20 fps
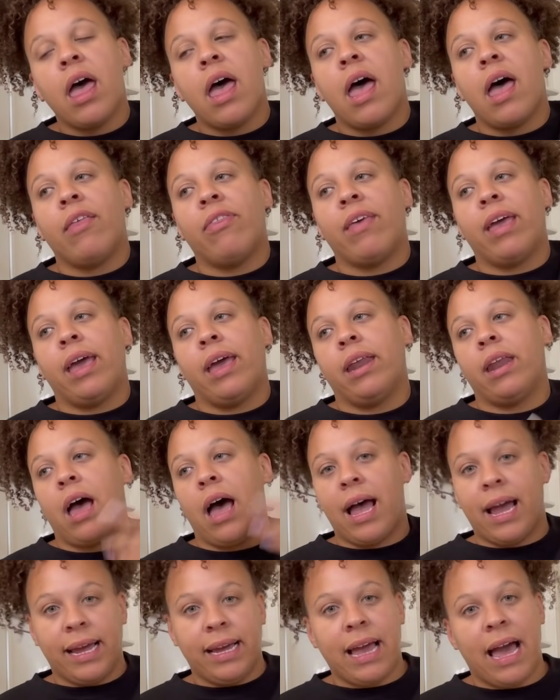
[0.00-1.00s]
And then
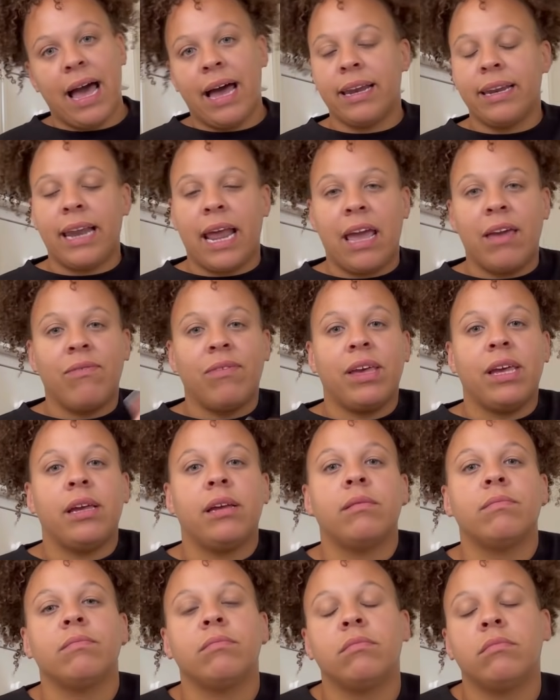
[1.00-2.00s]
I had
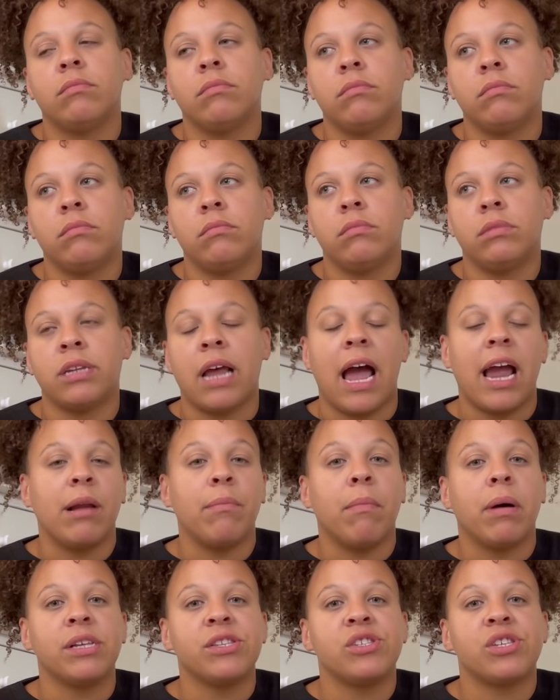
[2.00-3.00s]
Nayvie nine
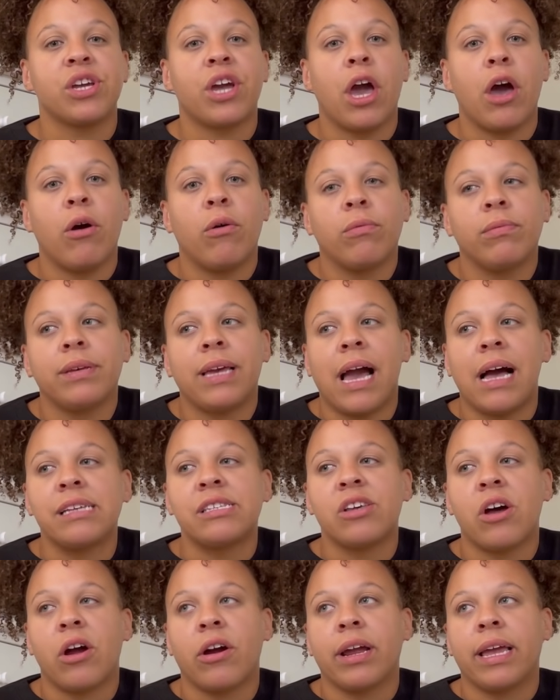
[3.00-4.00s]
months ago.
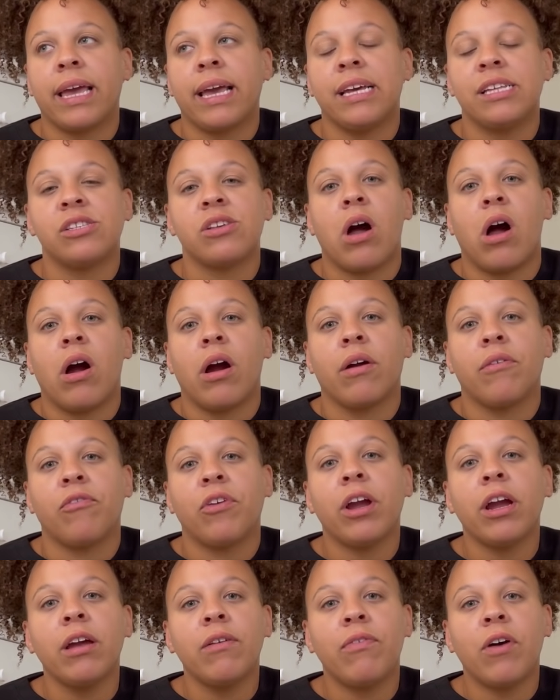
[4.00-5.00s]
Yes, our kids are
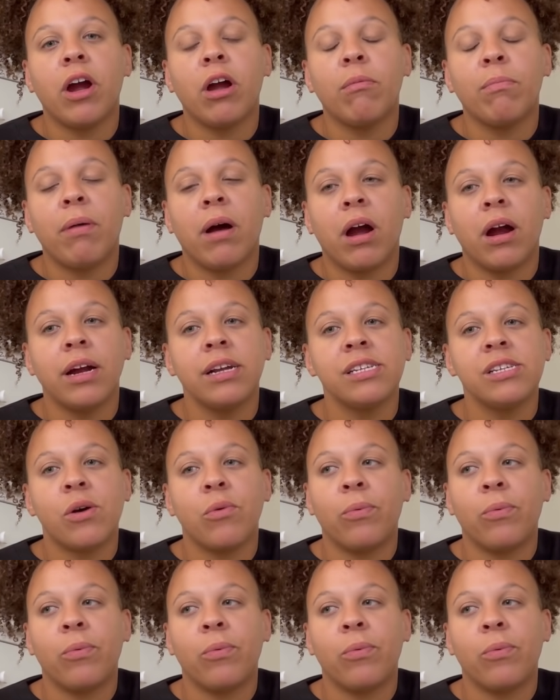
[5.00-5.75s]
very far apart.